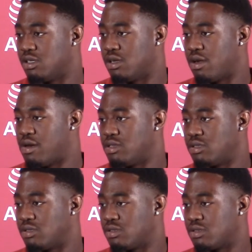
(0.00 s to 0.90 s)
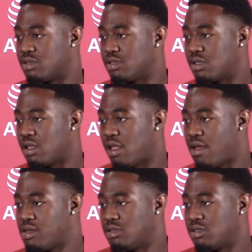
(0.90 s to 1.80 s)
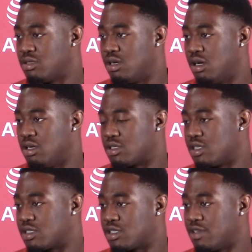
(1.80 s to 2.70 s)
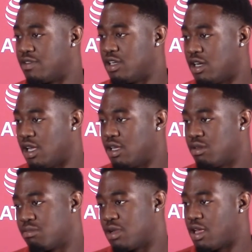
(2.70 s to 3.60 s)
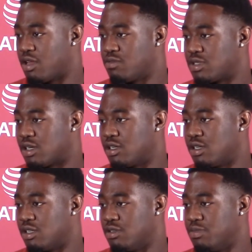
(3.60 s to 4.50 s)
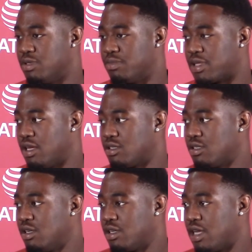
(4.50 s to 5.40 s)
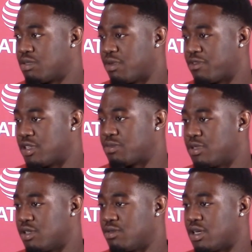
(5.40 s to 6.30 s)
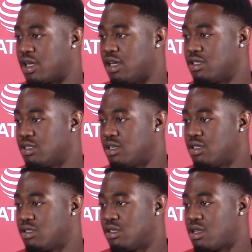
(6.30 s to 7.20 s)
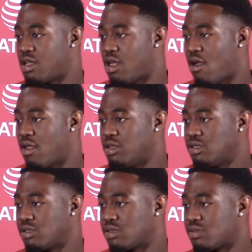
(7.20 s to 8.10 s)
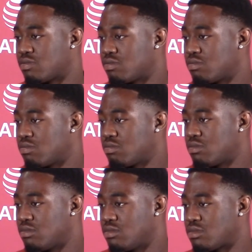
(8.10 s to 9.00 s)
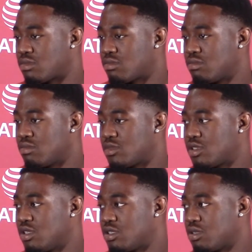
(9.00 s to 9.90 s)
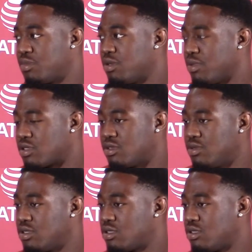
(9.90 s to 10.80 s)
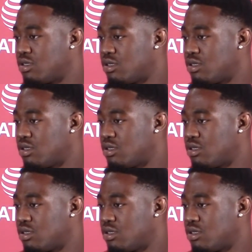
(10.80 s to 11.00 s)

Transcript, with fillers: What were some of your symptoms? Uh, sensitivity to light. My head was hurting a little bit, but that was, that was my freshman year when I got here. And how long did it take you to recover from that? It took me about two weeks.